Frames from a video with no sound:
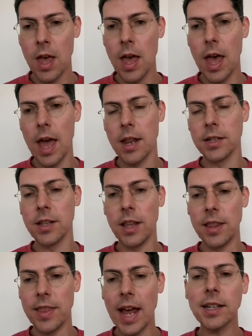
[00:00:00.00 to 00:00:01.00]
And
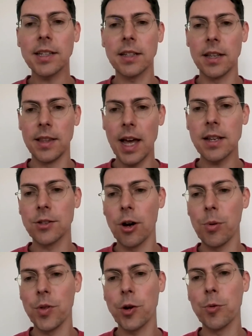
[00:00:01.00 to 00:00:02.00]
in that
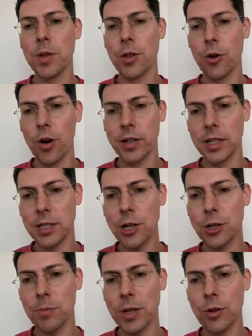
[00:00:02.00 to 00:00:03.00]
example, that would be the wrong
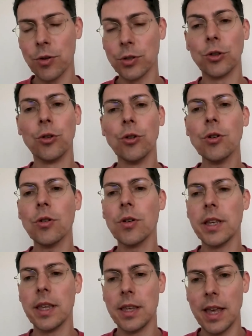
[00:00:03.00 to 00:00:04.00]
decision, because Google,
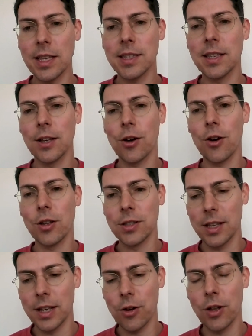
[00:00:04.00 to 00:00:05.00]
yes,
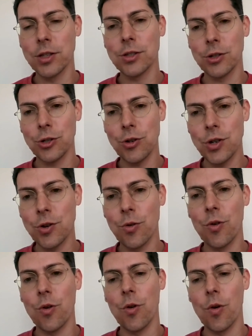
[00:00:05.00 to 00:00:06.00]
constituted
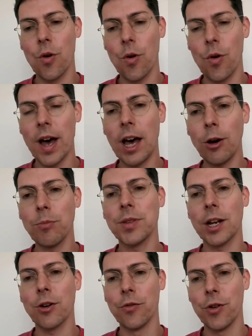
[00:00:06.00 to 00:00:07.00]
or helped
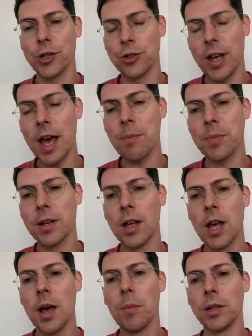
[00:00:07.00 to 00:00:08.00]
that conversion to happen,
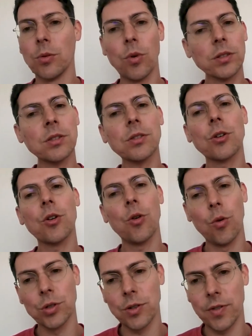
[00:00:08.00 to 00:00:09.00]
but it wasn't the
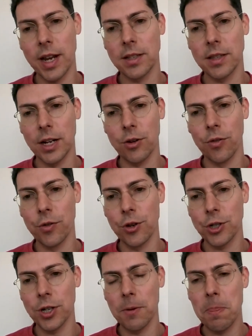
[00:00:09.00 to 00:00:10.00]
cause of that
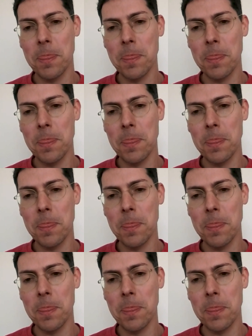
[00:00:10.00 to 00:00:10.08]
conversion.